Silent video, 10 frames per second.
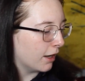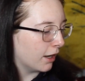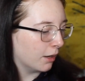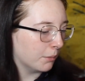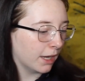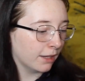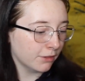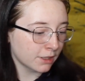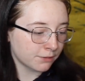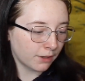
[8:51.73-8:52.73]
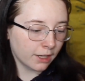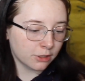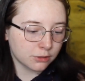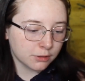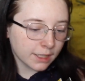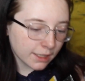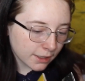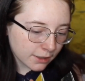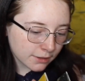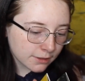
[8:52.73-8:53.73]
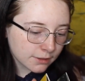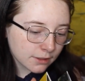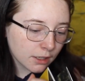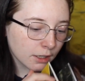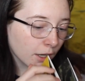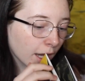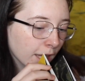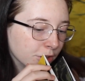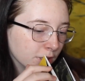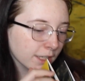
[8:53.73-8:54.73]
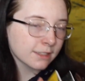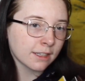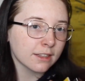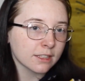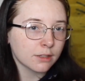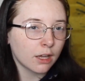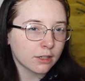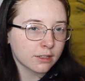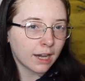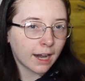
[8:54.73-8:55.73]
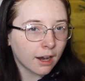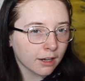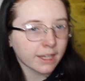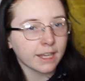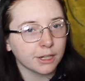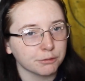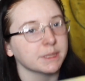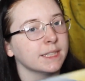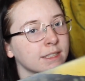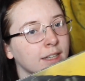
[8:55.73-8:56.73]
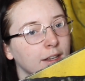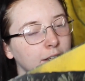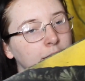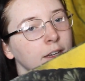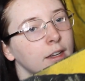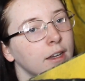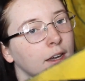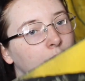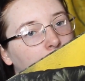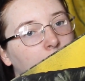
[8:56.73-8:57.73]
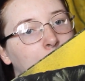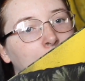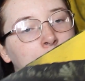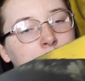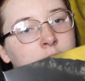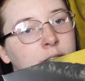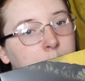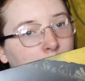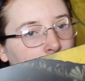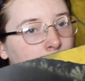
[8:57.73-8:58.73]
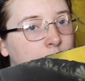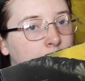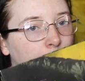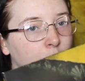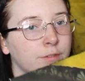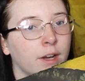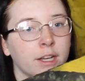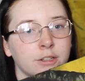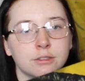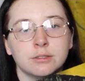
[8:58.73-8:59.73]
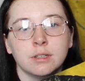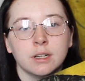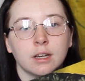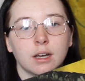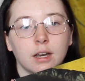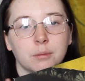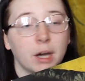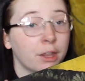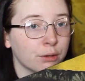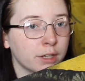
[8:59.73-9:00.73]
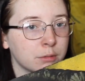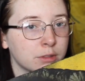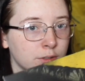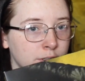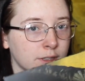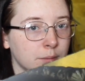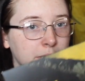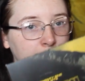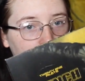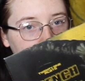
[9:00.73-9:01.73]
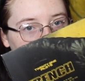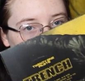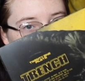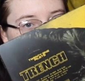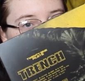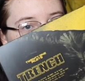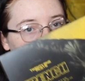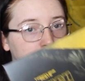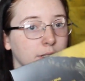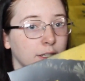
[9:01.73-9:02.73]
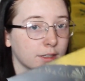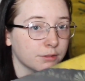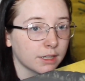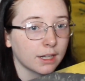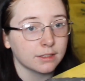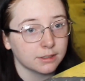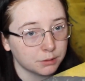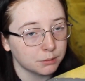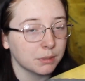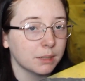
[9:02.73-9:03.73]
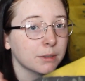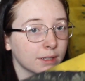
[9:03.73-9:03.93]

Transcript: and this vinyl is actually, it's like this khaki green colour. I was gonna buy the yellow vinyl. I thought it would honestly be yellow when I asked for it, but I didn't realise it wouldn't be, but